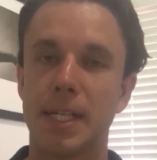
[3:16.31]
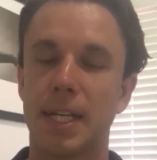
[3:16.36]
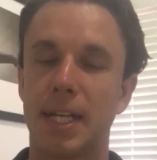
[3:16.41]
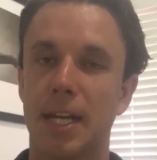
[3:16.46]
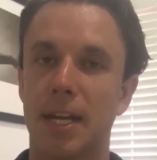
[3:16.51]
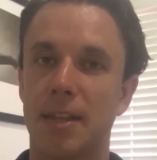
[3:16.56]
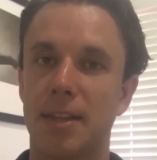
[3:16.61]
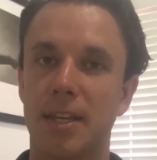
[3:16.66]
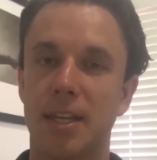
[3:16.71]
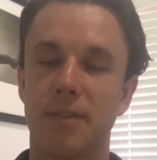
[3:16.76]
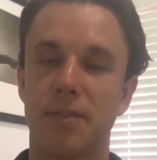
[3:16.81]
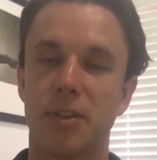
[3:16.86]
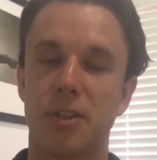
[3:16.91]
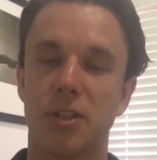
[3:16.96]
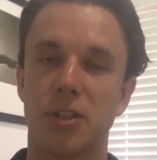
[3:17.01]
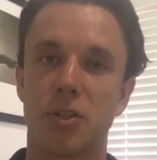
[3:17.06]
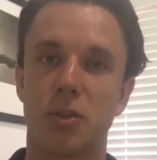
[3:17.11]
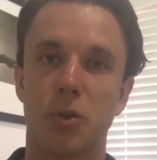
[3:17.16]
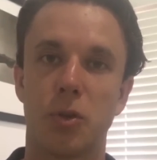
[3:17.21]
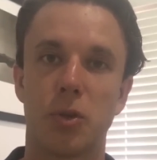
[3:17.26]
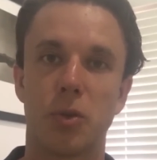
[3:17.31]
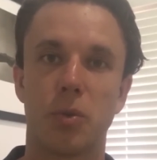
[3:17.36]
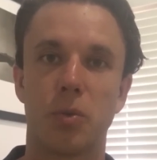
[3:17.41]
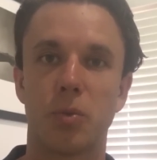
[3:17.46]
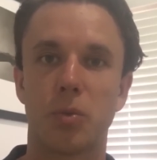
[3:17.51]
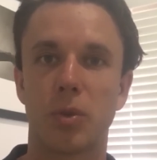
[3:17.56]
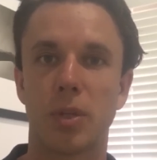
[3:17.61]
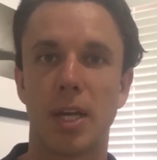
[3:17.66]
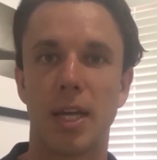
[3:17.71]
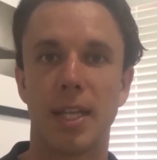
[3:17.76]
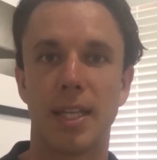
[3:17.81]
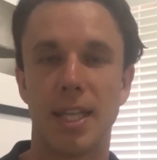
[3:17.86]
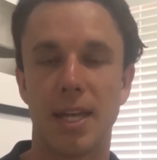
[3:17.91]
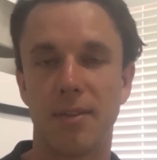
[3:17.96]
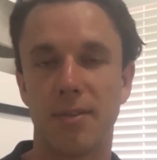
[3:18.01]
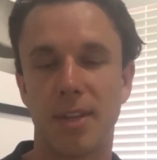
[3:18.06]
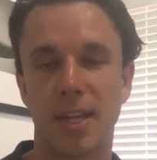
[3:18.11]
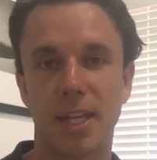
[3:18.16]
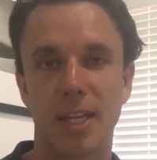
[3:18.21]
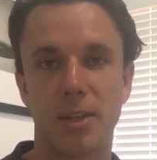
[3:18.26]
I think if you just Google
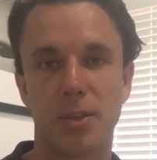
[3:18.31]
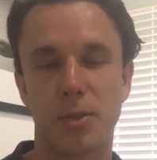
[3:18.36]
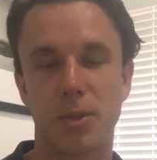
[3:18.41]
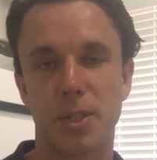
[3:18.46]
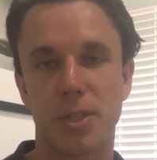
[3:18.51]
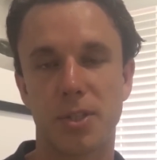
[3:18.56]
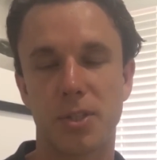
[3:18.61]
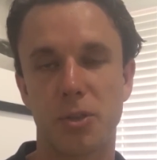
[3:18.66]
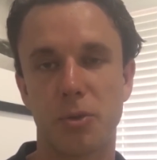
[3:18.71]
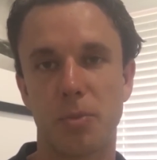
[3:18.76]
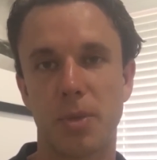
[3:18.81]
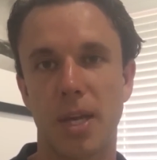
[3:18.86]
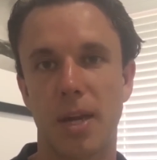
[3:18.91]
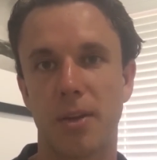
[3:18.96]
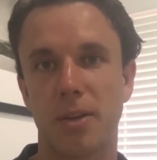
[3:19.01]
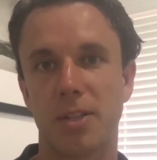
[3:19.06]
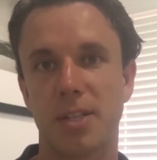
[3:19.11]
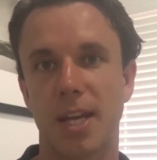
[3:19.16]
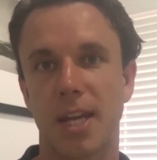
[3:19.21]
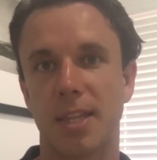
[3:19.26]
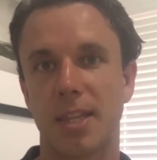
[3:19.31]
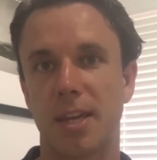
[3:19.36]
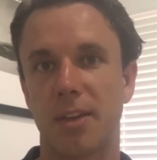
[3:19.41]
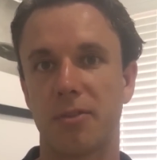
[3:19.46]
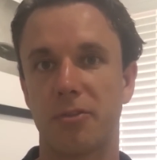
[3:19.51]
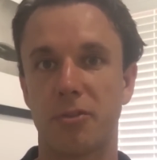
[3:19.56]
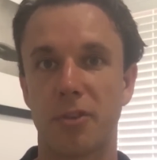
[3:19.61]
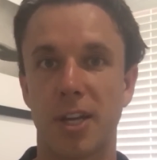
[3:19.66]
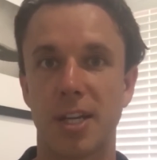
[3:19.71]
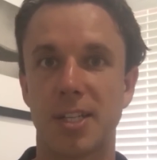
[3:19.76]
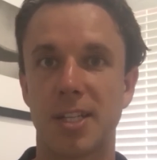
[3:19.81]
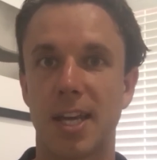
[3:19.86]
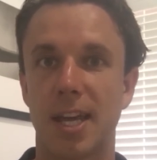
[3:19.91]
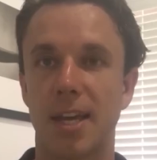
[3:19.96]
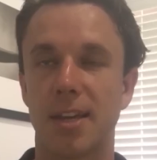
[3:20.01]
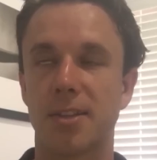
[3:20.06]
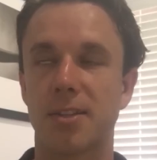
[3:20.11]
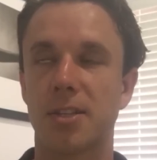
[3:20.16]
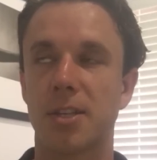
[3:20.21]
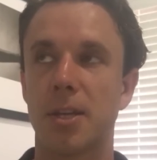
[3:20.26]
love languages, you'll be able to take that free
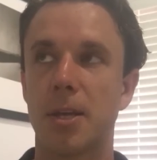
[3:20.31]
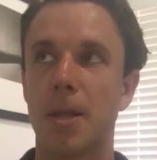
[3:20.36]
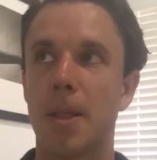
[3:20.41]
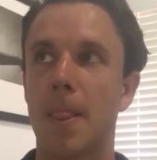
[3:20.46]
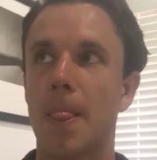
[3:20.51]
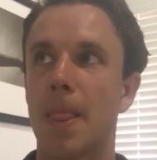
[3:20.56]
test.